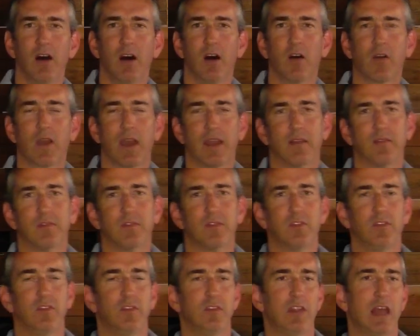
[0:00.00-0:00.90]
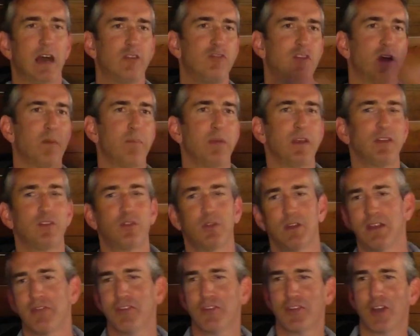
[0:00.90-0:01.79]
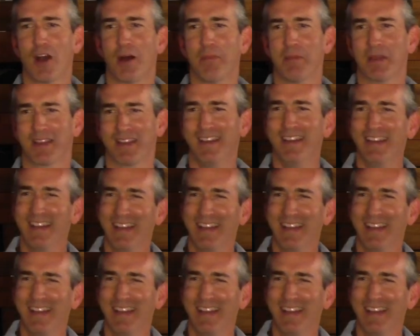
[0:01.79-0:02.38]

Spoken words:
Okay. Now jumping to a different topic,